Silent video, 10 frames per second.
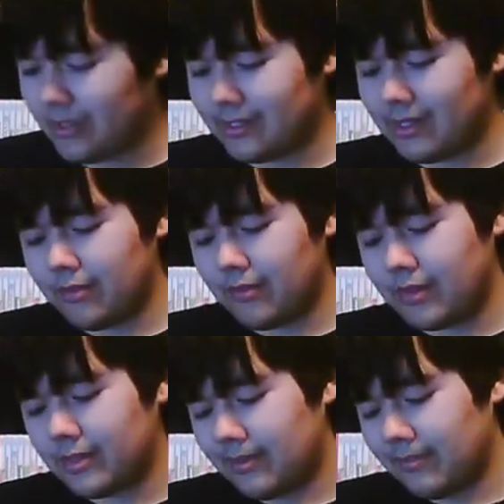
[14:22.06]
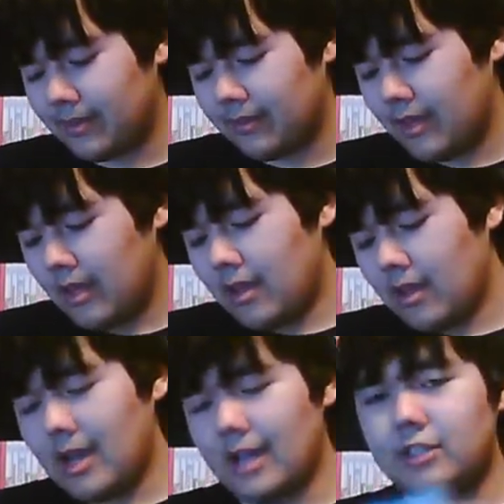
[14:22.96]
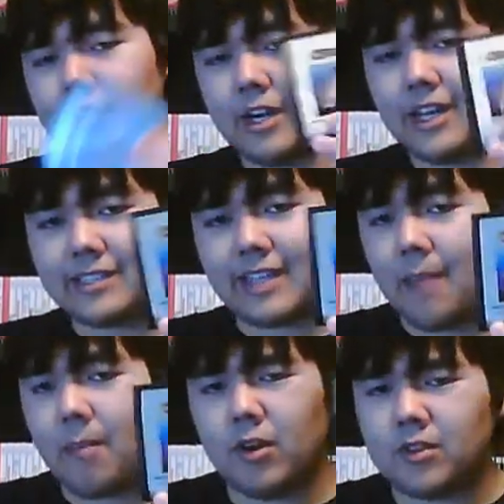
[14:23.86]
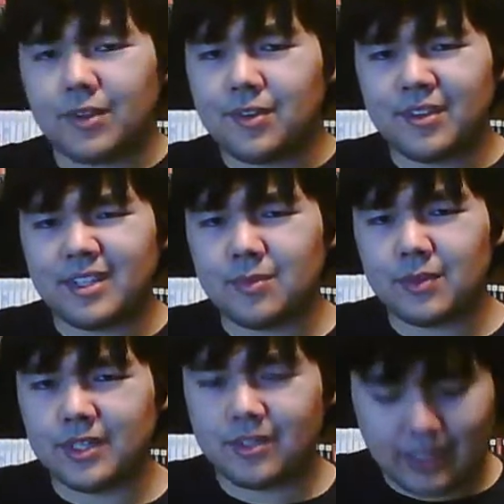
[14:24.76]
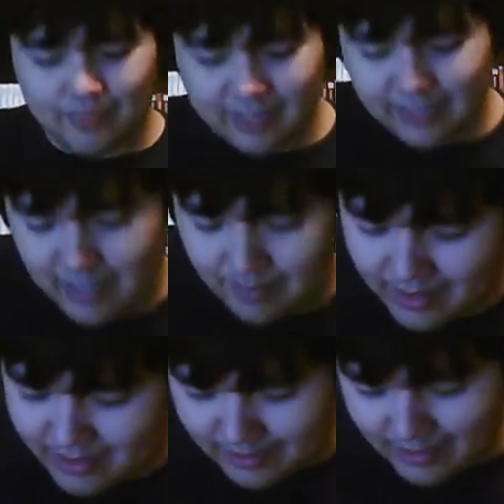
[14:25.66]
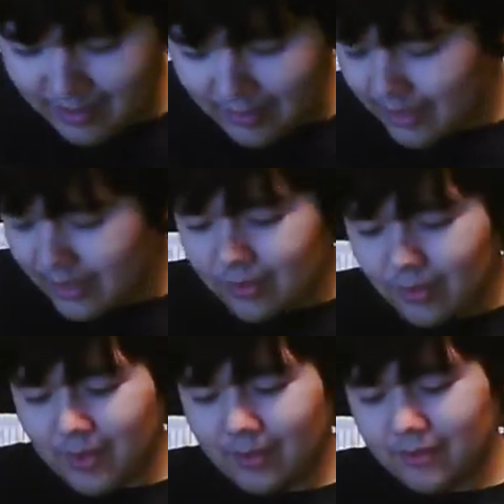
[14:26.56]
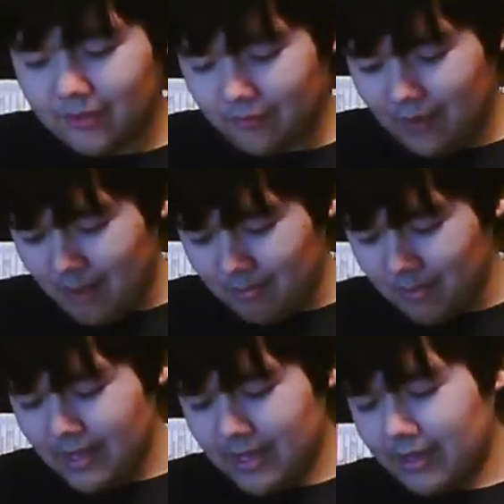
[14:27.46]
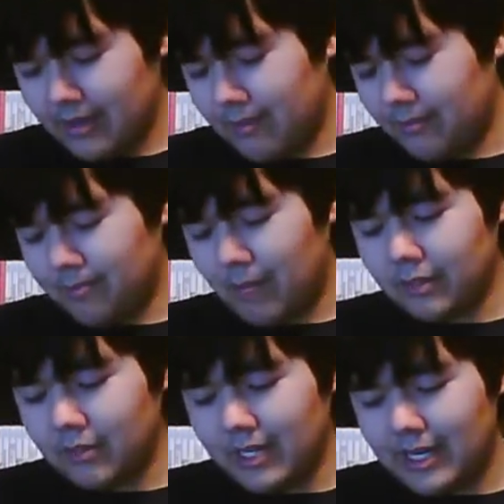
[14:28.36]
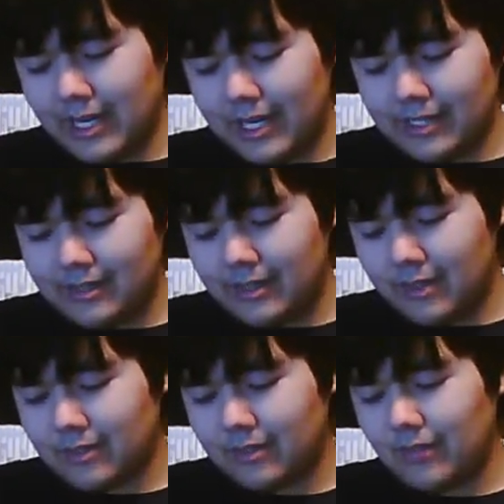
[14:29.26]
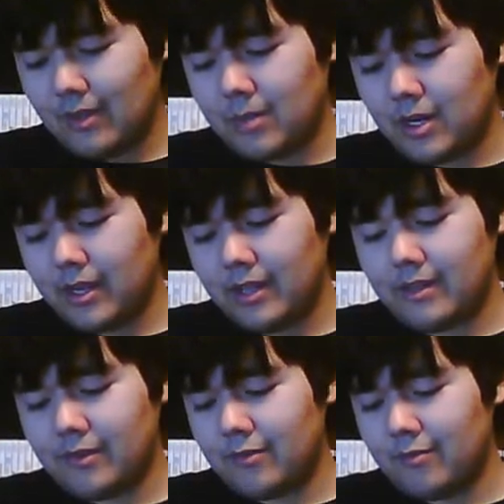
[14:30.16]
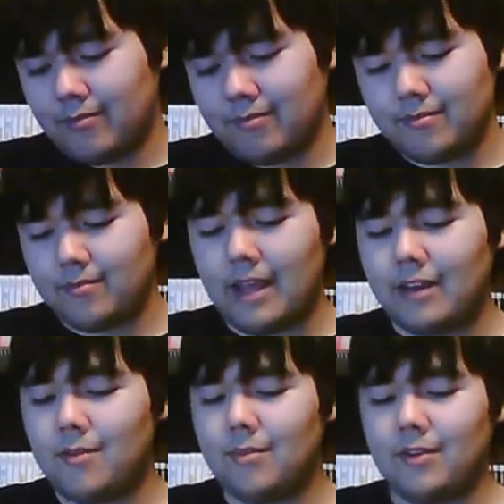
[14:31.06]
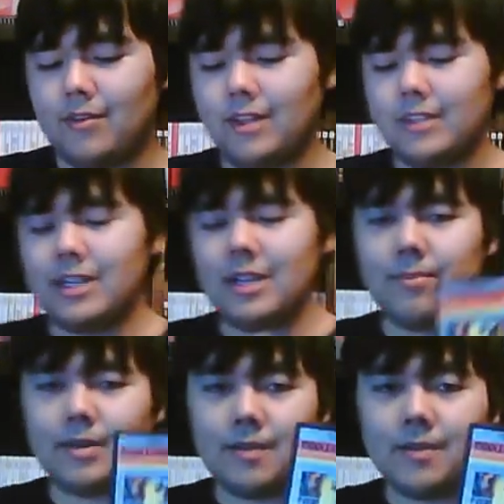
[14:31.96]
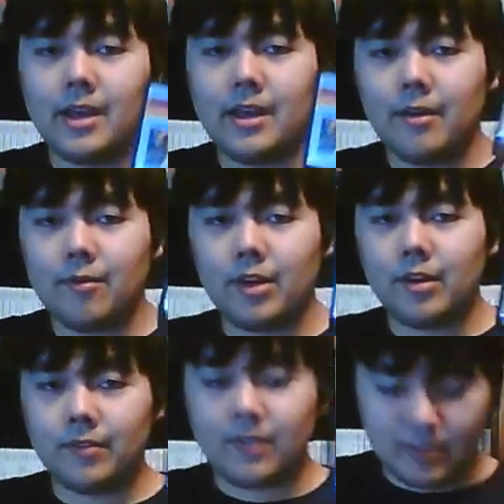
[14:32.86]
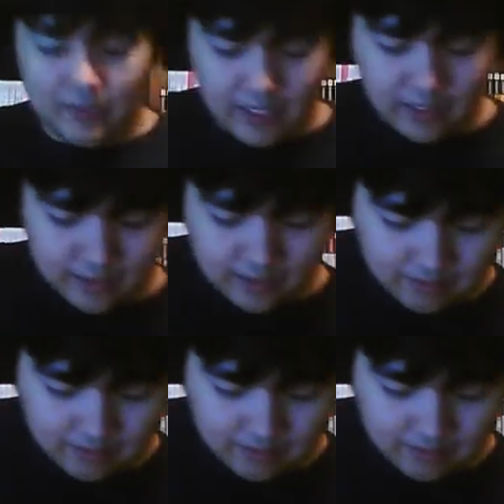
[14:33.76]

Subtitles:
2600 version, but Journey Escape, always wondered what this was, so I picked it up. These were pretty much bundled in at a deal at the flea market. They ended up being really cheap. Riddle of the Sphinx,